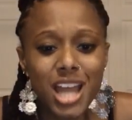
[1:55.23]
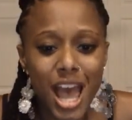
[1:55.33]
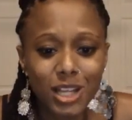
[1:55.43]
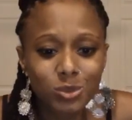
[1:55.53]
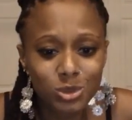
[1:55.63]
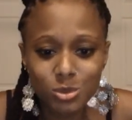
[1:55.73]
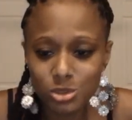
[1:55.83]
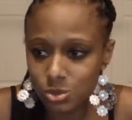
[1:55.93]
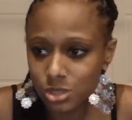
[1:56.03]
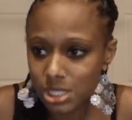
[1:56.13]
I don't know
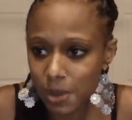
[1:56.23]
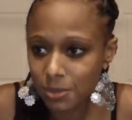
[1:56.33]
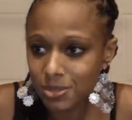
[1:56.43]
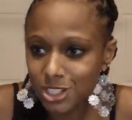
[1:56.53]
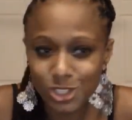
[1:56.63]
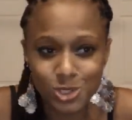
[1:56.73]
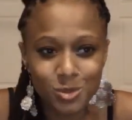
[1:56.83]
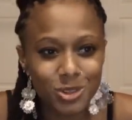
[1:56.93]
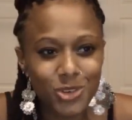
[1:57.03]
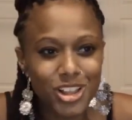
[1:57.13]
what you expect me to do
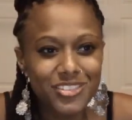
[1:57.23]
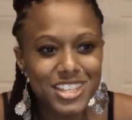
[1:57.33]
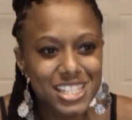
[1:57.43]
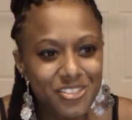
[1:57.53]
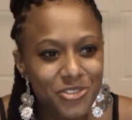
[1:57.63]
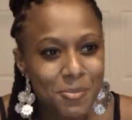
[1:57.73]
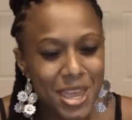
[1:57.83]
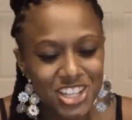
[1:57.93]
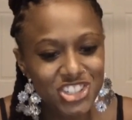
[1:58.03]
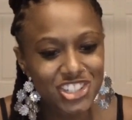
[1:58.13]
with all of this
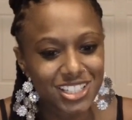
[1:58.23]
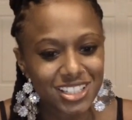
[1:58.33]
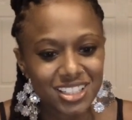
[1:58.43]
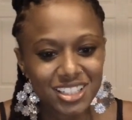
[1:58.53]
information.